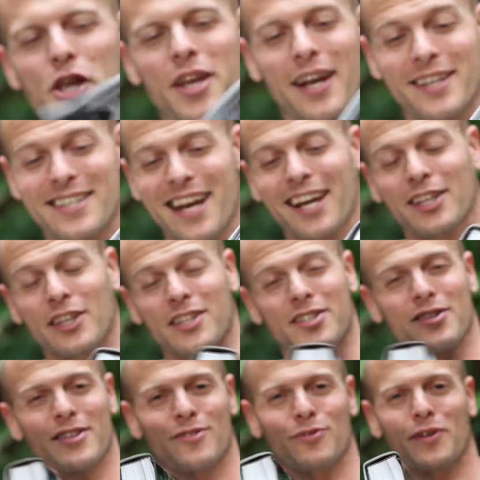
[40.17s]
Yeah, exactly.
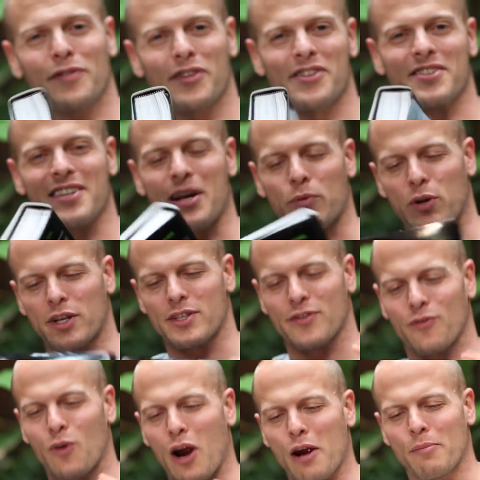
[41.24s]
It's roughly the same weight as a
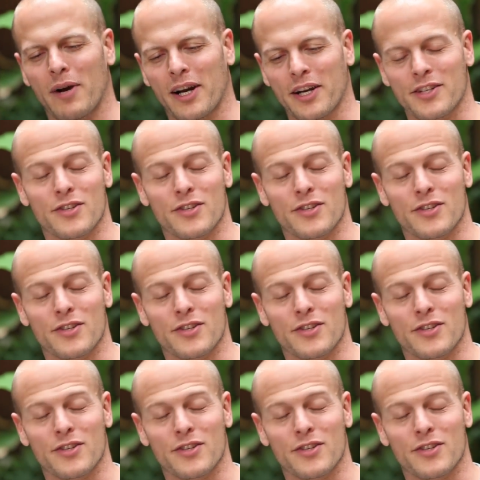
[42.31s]
4-hour body,